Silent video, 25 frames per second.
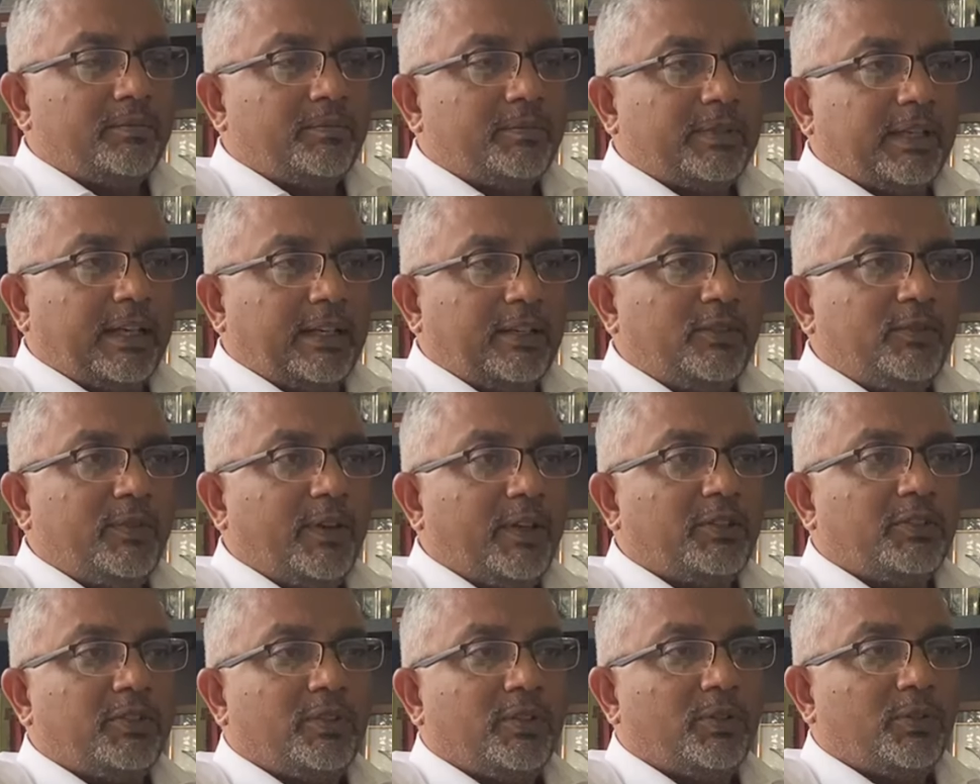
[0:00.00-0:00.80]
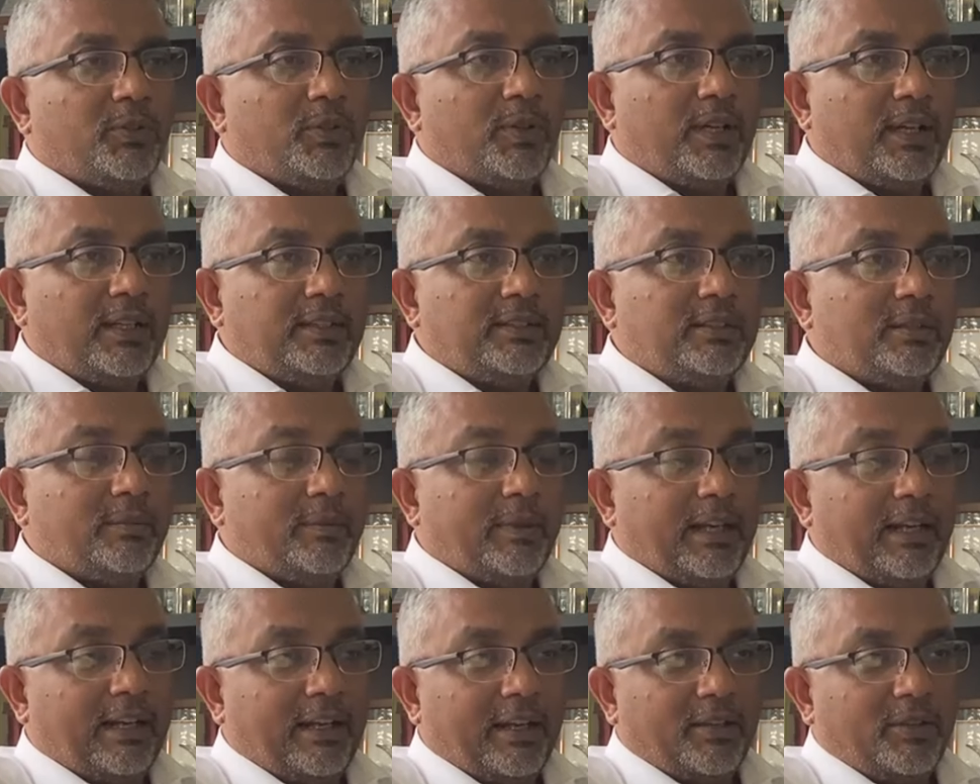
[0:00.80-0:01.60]
satisfaction to your
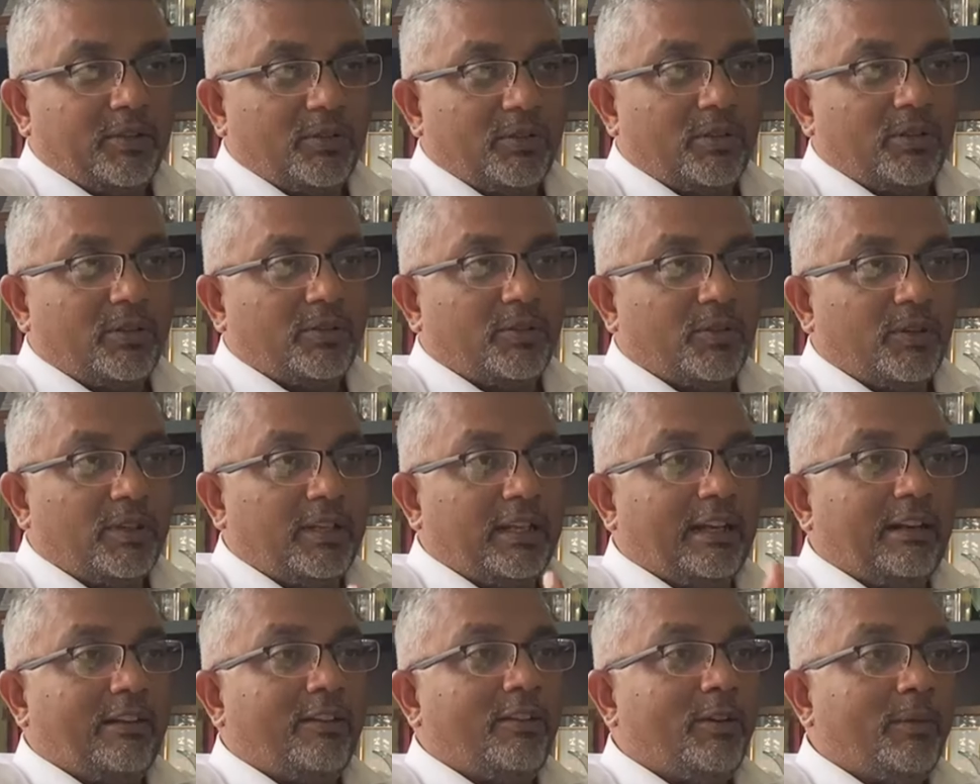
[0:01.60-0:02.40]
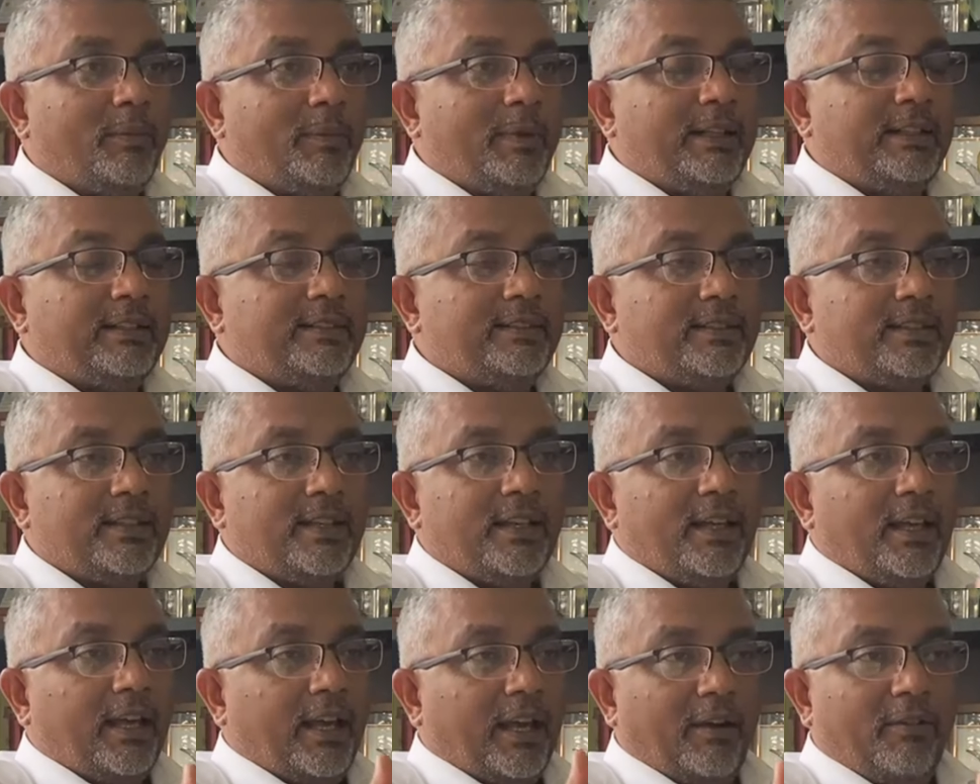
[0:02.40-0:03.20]
customer, and your deliverables,
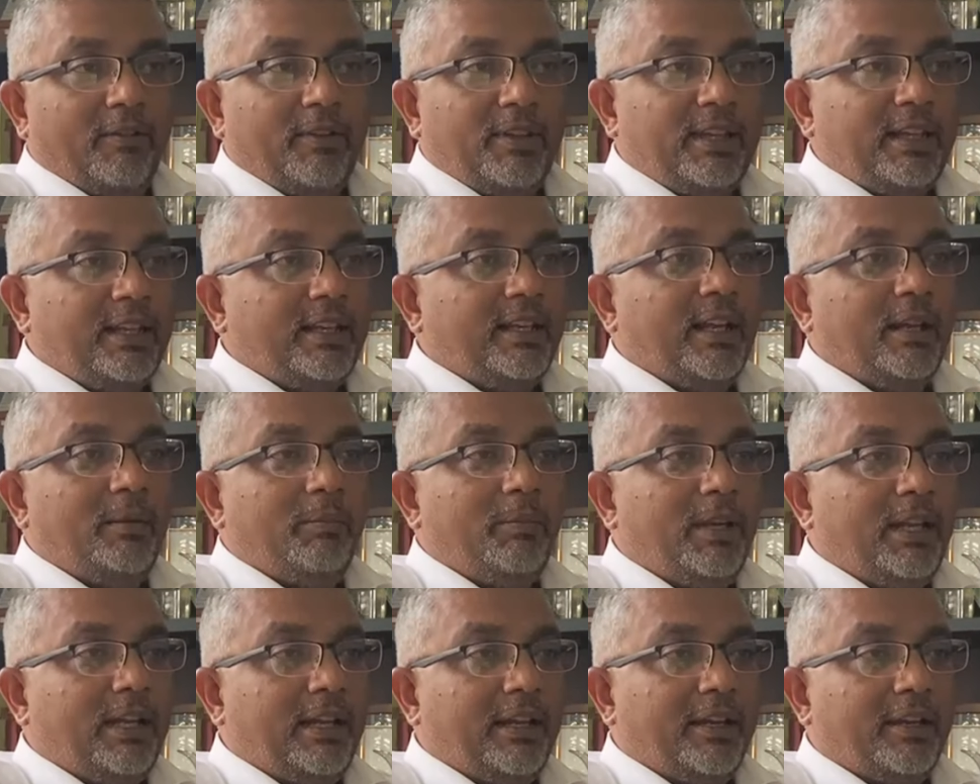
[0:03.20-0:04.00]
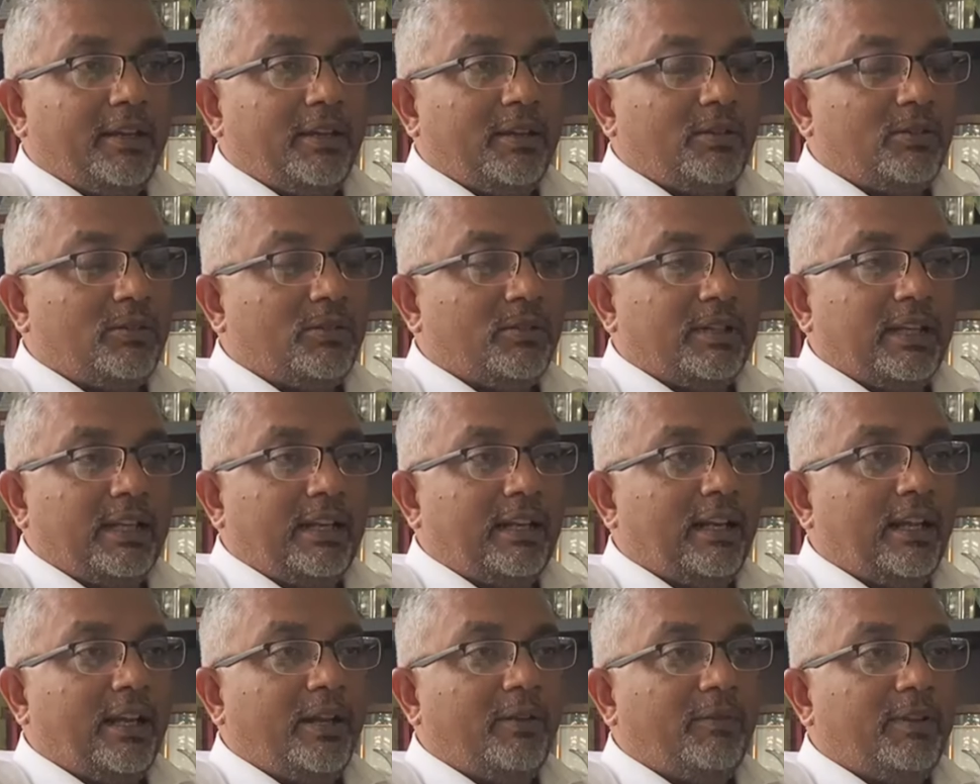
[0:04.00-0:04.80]
everything can be
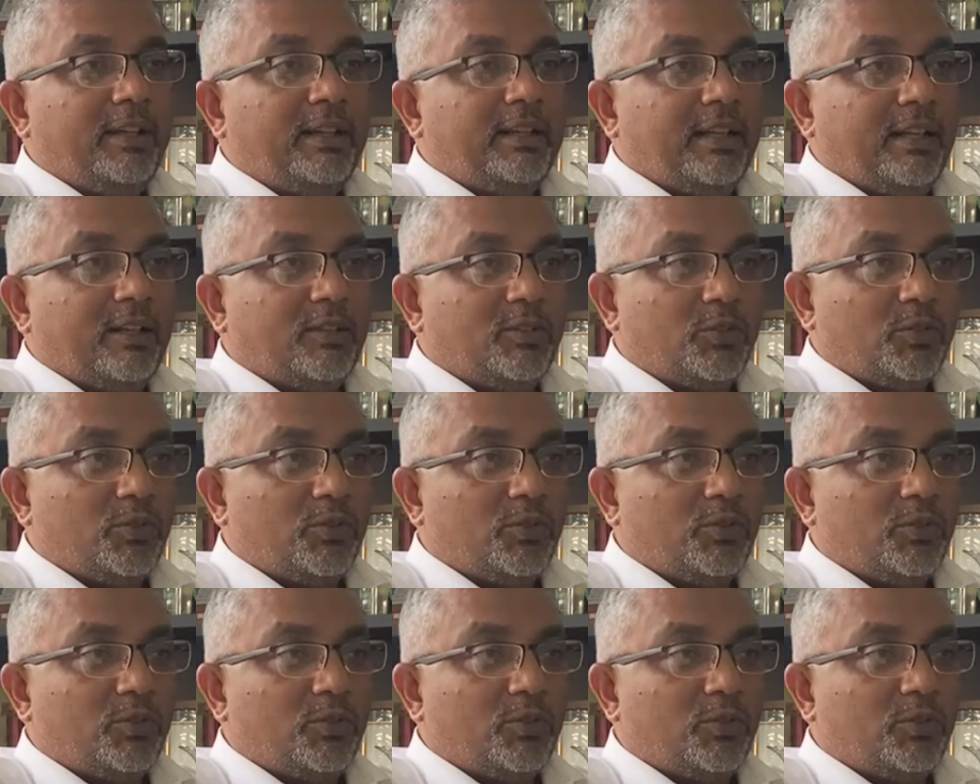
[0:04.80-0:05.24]
in line with that.